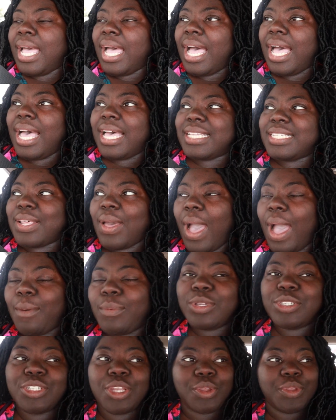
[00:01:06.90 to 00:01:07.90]
Uh, so I
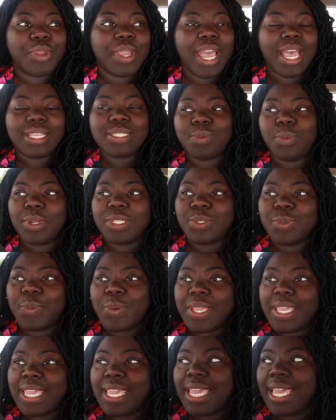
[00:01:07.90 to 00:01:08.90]
will show you guys once
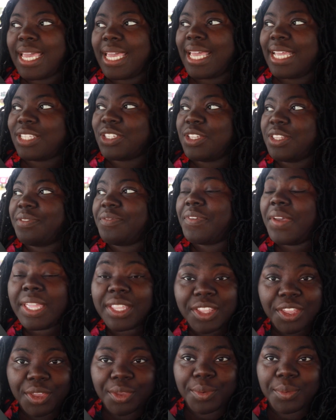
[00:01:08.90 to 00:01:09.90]
we get to the
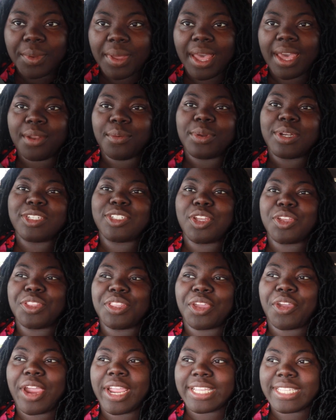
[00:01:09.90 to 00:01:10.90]
venue. I don't want to show you
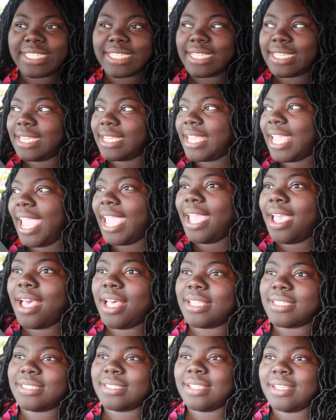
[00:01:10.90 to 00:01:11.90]
the crazy
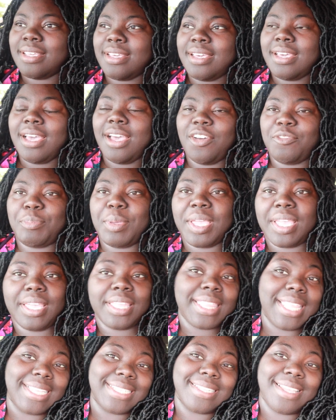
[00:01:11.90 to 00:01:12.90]
chaos of
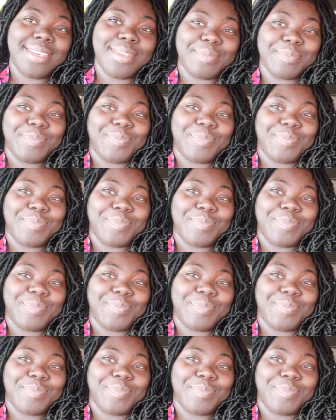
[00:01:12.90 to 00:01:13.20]
picking things up.